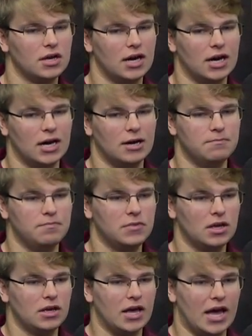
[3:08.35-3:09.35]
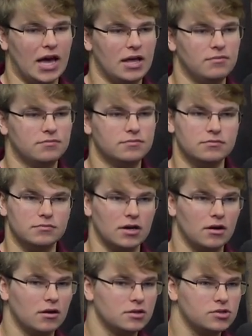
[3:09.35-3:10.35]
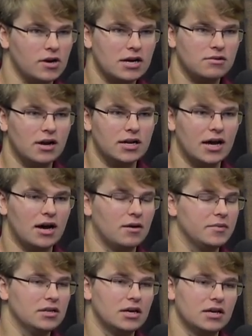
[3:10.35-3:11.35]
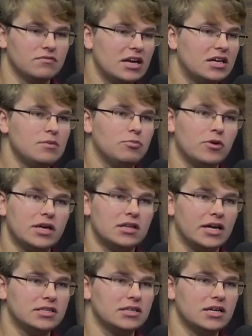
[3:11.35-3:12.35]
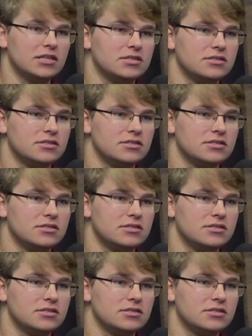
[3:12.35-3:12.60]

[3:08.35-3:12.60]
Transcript: Um, and they're on track right now. I mean, they keep winning like this.